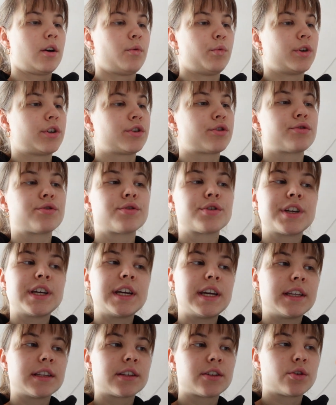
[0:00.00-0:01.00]
Which
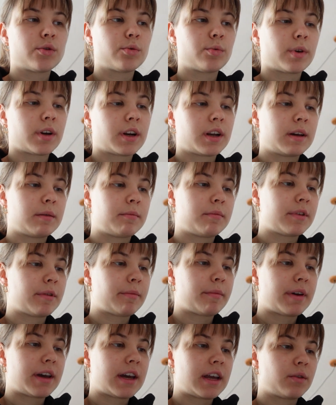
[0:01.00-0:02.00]
routines you want to
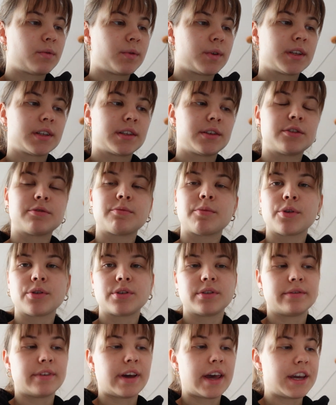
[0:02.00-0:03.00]
implement, what is your
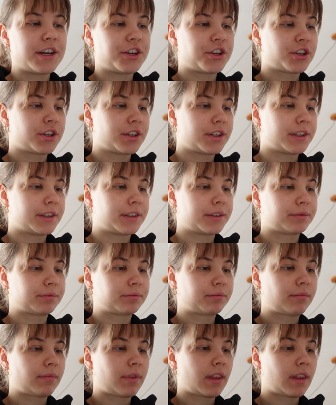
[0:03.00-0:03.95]
motivation,